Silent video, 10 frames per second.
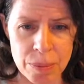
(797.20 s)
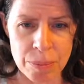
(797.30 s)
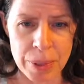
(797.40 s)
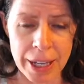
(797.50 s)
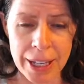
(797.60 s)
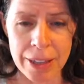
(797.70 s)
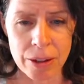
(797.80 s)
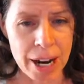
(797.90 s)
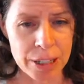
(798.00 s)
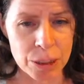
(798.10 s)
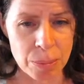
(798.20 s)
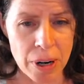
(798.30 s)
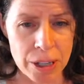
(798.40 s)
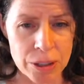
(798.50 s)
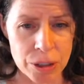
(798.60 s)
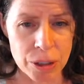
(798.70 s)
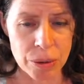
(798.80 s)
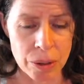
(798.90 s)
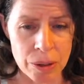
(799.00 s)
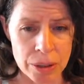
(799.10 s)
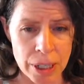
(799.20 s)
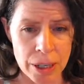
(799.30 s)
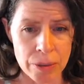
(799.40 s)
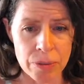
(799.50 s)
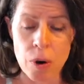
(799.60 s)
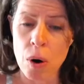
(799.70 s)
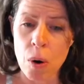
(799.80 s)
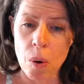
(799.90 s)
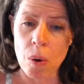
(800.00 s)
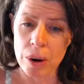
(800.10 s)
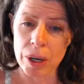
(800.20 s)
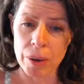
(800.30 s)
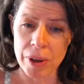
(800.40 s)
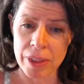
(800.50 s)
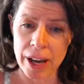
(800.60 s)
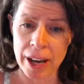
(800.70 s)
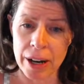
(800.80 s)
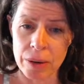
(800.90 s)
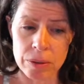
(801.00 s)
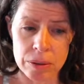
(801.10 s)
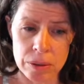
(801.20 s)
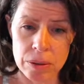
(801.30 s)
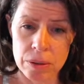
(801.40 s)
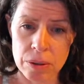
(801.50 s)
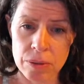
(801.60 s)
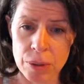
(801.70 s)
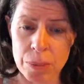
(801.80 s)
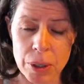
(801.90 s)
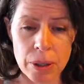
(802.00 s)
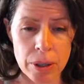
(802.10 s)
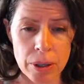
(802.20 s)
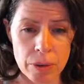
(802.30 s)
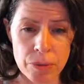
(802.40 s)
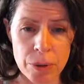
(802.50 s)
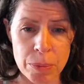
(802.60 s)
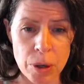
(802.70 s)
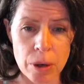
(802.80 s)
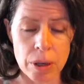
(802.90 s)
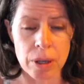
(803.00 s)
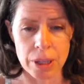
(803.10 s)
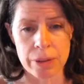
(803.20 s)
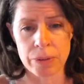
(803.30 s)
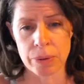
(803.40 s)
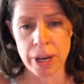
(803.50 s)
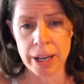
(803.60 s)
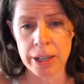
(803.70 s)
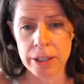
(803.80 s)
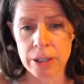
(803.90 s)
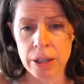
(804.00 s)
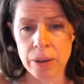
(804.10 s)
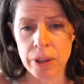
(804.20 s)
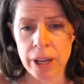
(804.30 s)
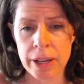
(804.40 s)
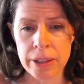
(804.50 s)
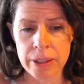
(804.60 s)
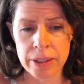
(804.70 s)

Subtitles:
Becky either has to prostitute herself or go without from your lover red, okay?